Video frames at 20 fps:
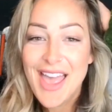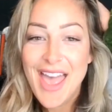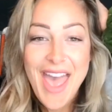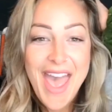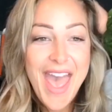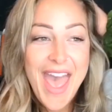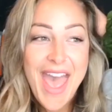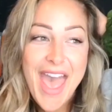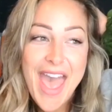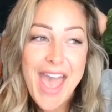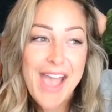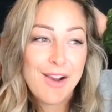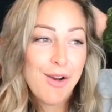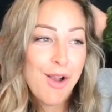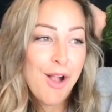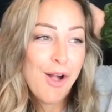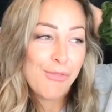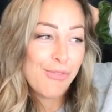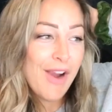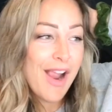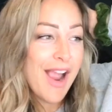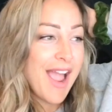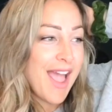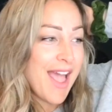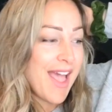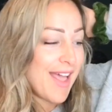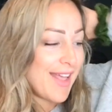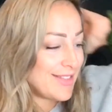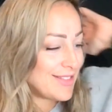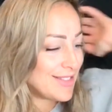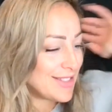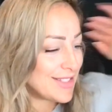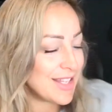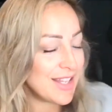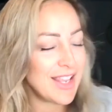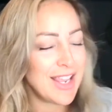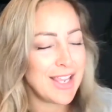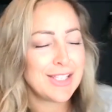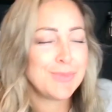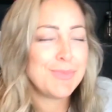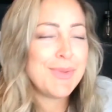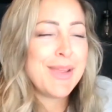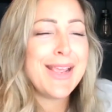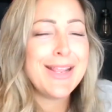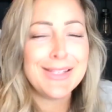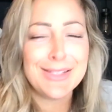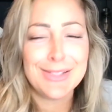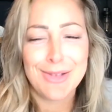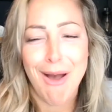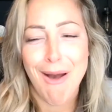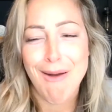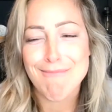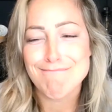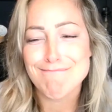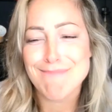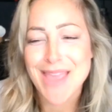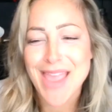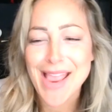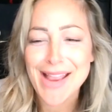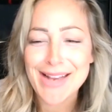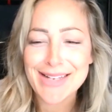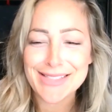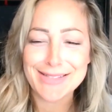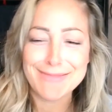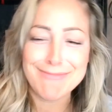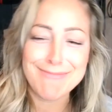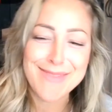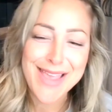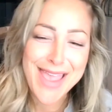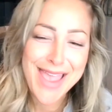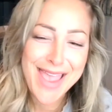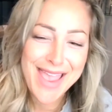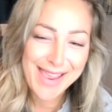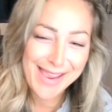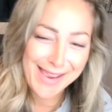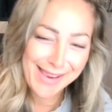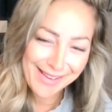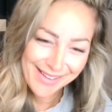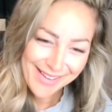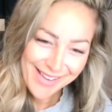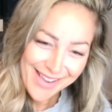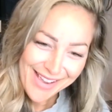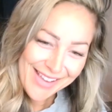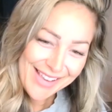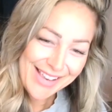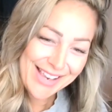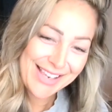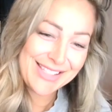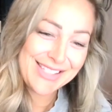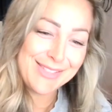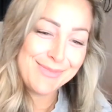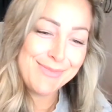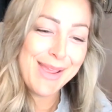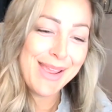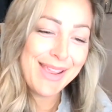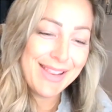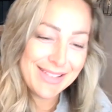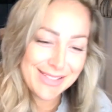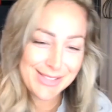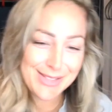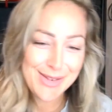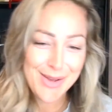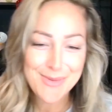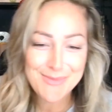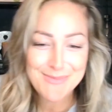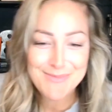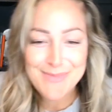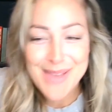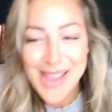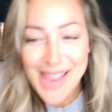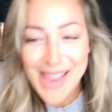Hey, girlfriends. He's being so mean to me. He's being so